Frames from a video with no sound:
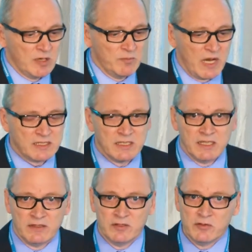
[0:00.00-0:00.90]
But
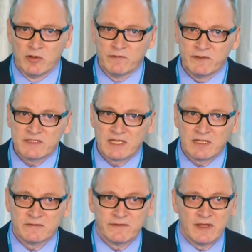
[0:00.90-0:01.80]
the nerve
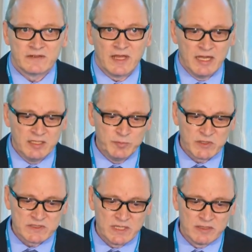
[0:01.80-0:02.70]
itself has
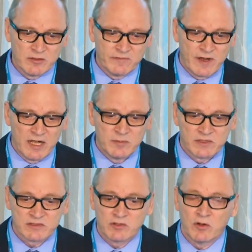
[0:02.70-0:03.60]
80% of
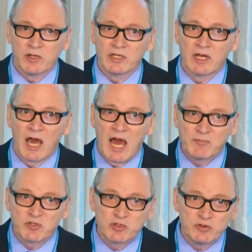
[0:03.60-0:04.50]
fibers going
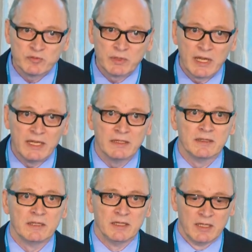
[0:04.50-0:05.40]
up to the brain
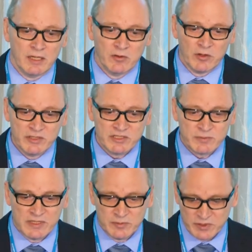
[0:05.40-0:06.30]
and only
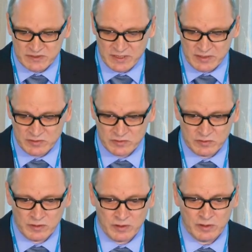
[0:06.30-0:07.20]
20%
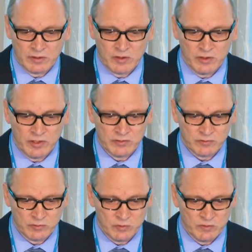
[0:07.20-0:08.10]
going
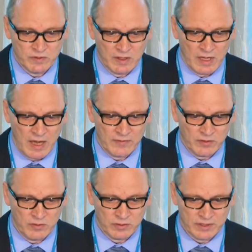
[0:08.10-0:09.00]
to the other
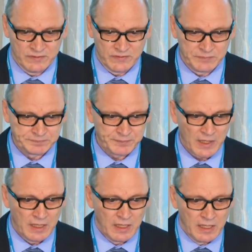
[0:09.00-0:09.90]
organs.
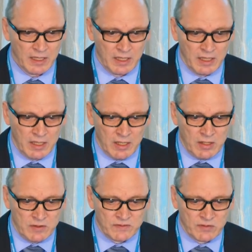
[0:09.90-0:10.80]

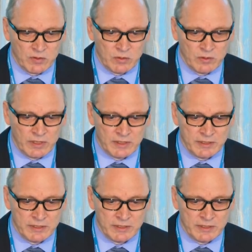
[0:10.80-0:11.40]
So